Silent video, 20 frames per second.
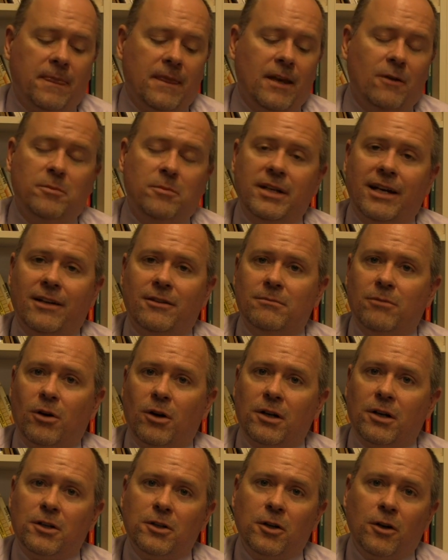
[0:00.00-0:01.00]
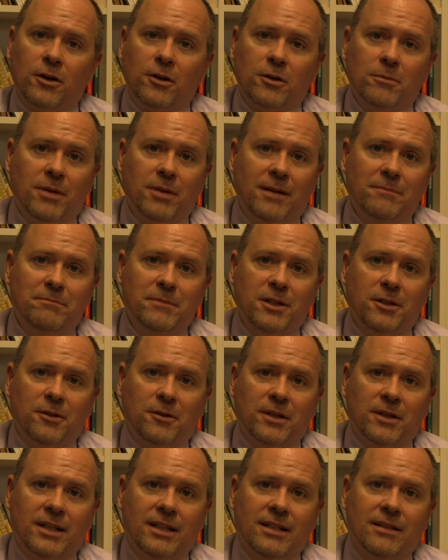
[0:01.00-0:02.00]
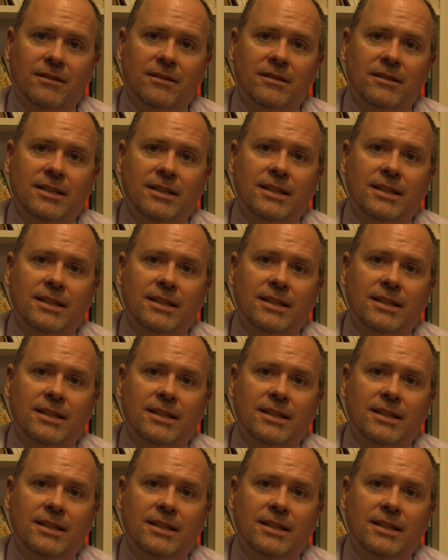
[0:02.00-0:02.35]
That would be either Mark Clark or Bob Miller in